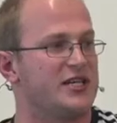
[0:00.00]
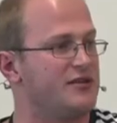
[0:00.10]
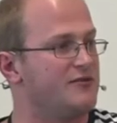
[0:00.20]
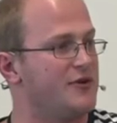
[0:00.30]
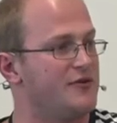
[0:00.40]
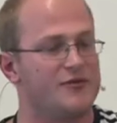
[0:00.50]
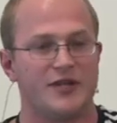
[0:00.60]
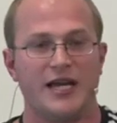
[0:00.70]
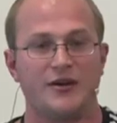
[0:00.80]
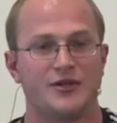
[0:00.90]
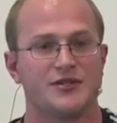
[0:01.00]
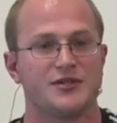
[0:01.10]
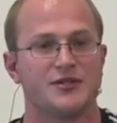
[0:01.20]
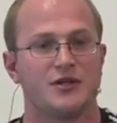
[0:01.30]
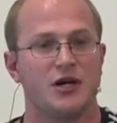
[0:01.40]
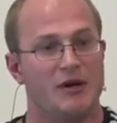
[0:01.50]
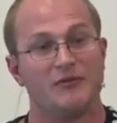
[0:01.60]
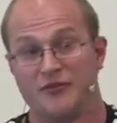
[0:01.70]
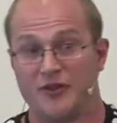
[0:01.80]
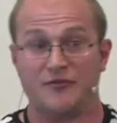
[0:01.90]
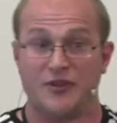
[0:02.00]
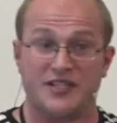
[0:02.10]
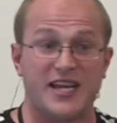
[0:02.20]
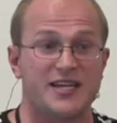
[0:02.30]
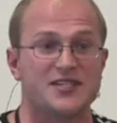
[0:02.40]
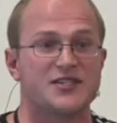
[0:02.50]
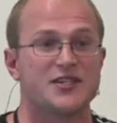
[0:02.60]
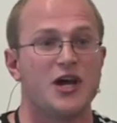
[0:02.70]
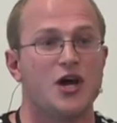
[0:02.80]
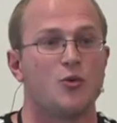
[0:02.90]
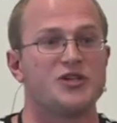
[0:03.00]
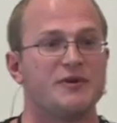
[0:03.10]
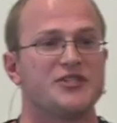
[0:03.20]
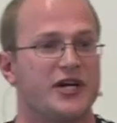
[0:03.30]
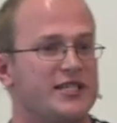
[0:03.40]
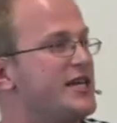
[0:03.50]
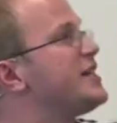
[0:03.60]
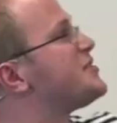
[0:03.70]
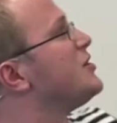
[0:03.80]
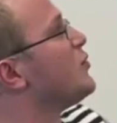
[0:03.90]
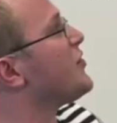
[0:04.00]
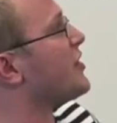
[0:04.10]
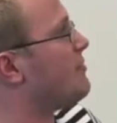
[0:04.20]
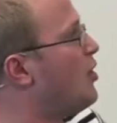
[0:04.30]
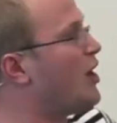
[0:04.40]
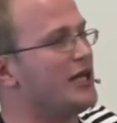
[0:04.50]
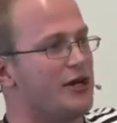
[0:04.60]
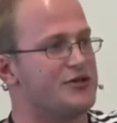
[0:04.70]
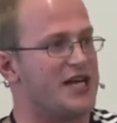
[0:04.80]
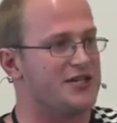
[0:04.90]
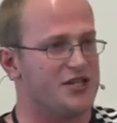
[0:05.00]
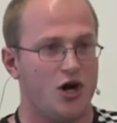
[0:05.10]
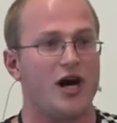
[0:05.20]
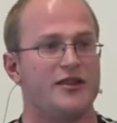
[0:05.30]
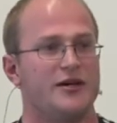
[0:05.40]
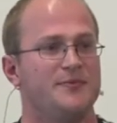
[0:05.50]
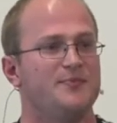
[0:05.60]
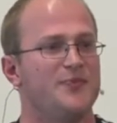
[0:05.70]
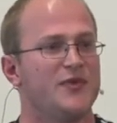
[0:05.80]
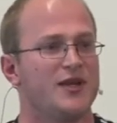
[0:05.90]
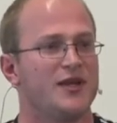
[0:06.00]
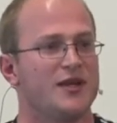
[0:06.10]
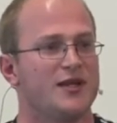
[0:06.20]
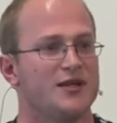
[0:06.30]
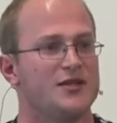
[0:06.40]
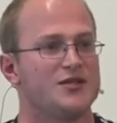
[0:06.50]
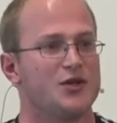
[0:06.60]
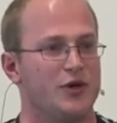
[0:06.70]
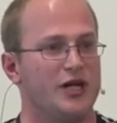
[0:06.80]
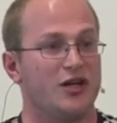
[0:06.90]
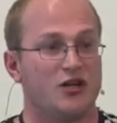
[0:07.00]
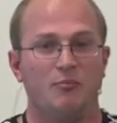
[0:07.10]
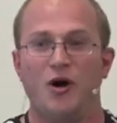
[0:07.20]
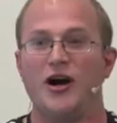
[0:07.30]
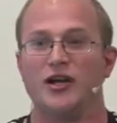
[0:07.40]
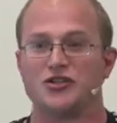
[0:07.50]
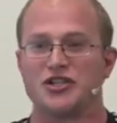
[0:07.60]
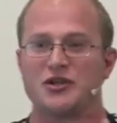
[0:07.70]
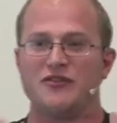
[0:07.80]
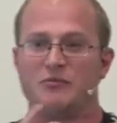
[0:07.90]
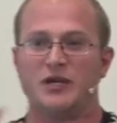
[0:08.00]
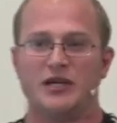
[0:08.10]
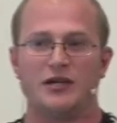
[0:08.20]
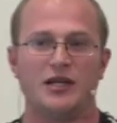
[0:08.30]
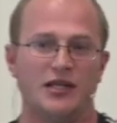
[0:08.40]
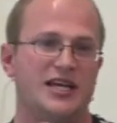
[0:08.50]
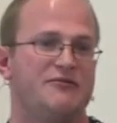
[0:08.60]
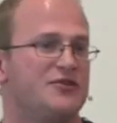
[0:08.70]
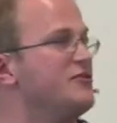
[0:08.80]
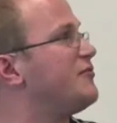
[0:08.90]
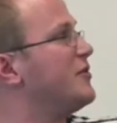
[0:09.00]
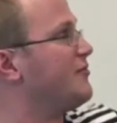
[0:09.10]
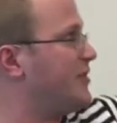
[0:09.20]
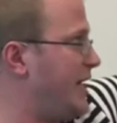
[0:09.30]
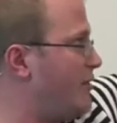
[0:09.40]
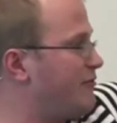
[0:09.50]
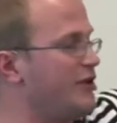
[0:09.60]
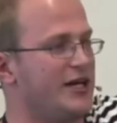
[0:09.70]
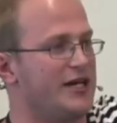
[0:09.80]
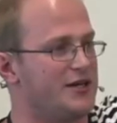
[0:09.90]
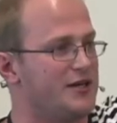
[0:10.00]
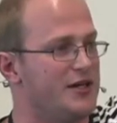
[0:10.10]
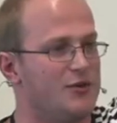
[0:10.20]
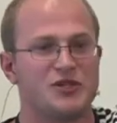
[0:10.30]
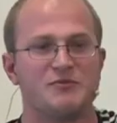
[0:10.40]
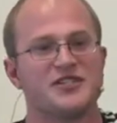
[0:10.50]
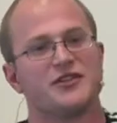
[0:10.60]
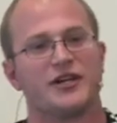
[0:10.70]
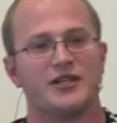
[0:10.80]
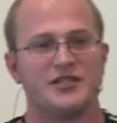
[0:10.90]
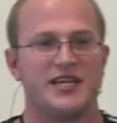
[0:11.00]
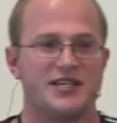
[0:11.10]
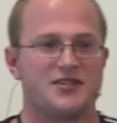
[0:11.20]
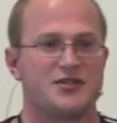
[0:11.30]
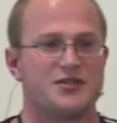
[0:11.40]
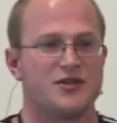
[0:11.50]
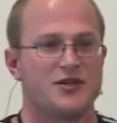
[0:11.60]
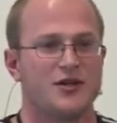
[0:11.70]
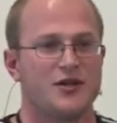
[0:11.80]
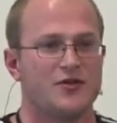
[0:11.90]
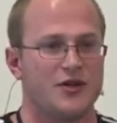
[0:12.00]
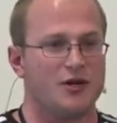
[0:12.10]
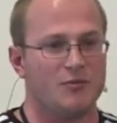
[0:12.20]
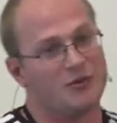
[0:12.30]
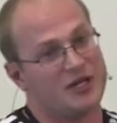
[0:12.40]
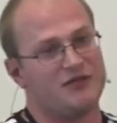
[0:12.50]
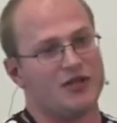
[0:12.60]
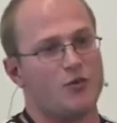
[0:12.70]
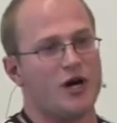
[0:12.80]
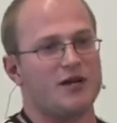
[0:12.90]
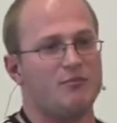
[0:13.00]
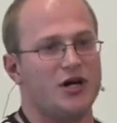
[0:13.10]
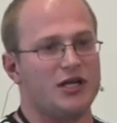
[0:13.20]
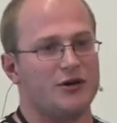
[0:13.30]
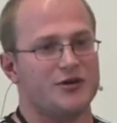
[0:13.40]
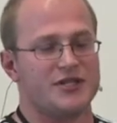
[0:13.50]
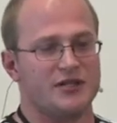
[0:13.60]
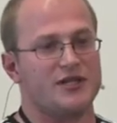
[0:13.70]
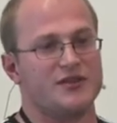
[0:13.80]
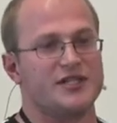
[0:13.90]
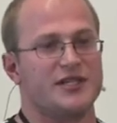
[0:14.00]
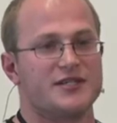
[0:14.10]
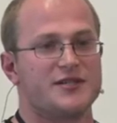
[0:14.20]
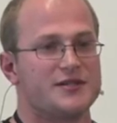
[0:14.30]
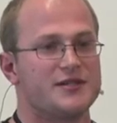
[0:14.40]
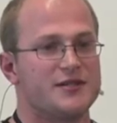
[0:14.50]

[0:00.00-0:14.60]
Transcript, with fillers: end for, for the errors, I mean, for the, for the tests, which means I can test it with the compile errors as an either. So it, will compile just giving me a, a, left of, of the error flag, which means that I can test that I'm, I'm giving the right compile errors in, in the tests